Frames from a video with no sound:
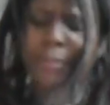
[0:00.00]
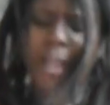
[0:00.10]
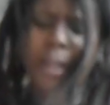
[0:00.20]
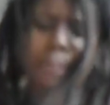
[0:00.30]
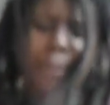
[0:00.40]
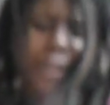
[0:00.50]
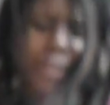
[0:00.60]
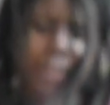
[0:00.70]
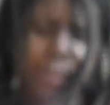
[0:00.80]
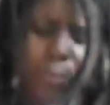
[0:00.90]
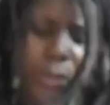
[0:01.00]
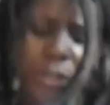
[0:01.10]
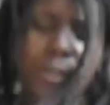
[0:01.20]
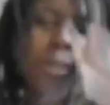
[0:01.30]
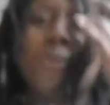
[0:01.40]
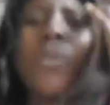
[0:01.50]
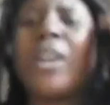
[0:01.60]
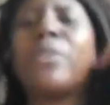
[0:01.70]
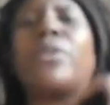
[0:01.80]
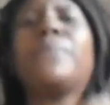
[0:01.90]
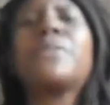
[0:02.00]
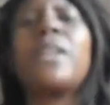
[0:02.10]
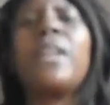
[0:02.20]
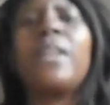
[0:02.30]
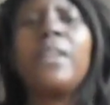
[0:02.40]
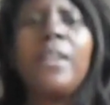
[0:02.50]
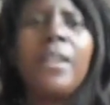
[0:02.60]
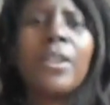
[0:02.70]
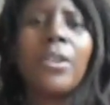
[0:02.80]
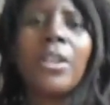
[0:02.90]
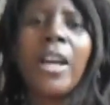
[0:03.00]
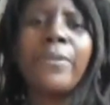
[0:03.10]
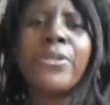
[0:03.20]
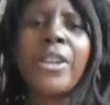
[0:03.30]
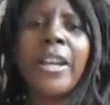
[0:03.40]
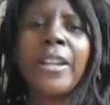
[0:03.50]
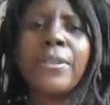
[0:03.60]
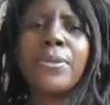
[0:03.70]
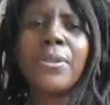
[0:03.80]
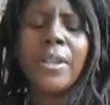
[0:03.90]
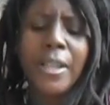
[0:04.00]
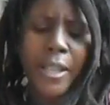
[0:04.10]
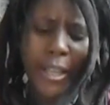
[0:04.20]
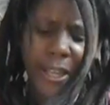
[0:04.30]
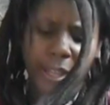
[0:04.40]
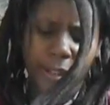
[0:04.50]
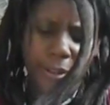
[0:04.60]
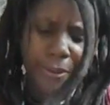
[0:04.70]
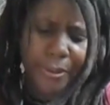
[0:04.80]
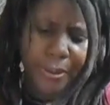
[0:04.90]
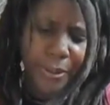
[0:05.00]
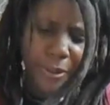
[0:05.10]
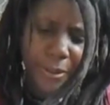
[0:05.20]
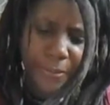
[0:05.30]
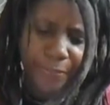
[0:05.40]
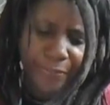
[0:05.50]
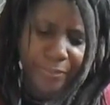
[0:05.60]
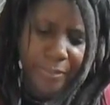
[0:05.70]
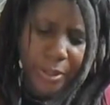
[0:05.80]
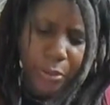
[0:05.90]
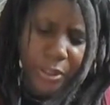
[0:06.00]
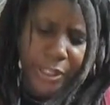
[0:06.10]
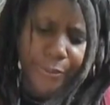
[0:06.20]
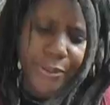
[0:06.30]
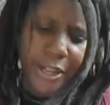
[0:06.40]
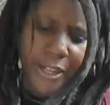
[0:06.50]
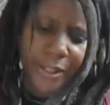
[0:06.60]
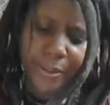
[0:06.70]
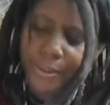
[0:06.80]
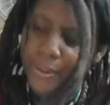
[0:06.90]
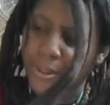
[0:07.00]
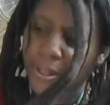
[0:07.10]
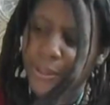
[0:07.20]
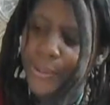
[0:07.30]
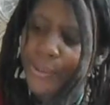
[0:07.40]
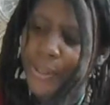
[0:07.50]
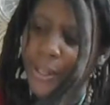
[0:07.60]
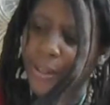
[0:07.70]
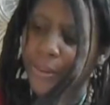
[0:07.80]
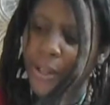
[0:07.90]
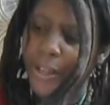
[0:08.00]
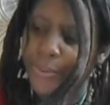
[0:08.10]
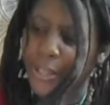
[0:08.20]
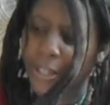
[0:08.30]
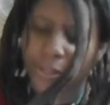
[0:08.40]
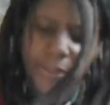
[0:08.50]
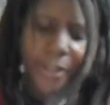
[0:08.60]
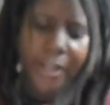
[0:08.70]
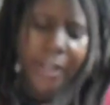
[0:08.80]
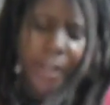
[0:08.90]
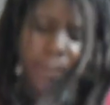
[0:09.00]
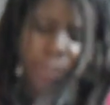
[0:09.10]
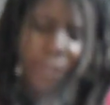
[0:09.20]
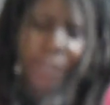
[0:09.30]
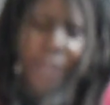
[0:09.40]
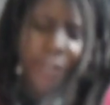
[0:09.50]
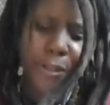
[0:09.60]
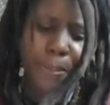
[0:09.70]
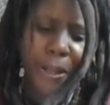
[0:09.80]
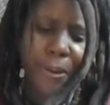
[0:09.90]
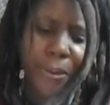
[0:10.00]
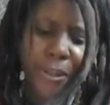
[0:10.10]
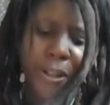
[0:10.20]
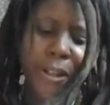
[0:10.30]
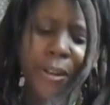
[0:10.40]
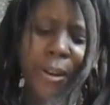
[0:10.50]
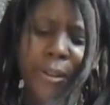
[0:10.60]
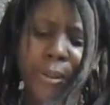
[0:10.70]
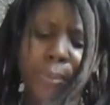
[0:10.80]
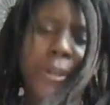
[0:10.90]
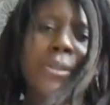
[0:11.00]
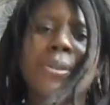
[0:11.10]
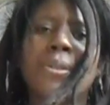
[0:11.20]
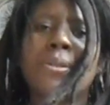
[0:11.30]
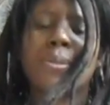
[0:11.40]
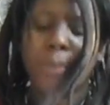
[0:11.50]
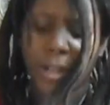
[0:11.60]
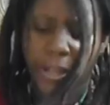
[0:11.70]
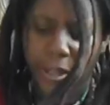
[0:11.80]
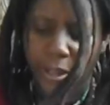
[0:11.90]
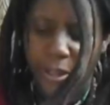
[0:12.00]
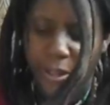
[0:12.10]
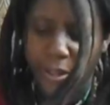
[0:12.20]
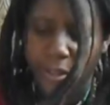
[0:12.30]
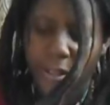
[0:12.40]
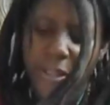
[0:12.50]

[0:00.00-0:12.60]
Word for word: not a bunch, I just went to this one website called Live Science and, um, or Live Science, I should say, or Live Science. But they talked about uh, all the reasons why uh,